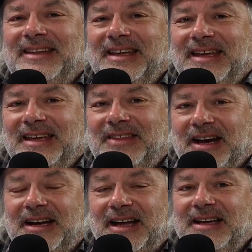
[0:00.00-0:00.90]

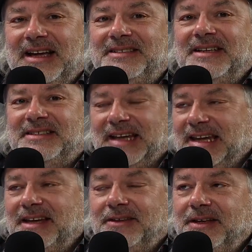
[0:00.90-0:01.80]
There's the
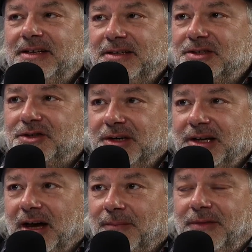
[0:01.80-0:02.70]
saying in the industry,
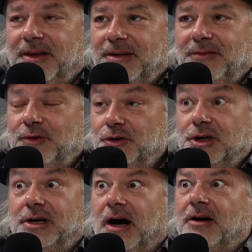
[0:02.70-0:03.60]
the
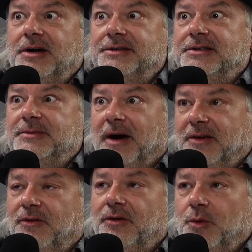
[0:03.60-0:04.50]
future car is a
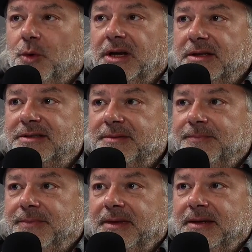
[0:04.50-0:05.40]
smartphone on wheels.
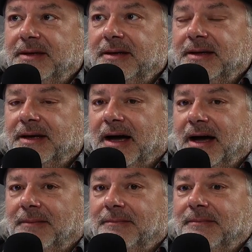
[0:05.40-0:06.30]

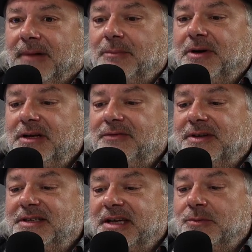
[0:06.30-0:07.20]
My belief
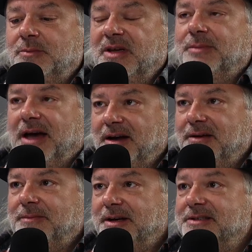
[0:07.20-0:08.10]
is it will be better
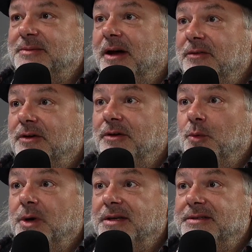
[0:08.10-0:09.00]
than a smartphone
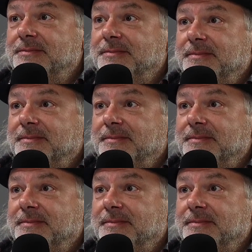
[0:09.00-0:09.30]
on wheels.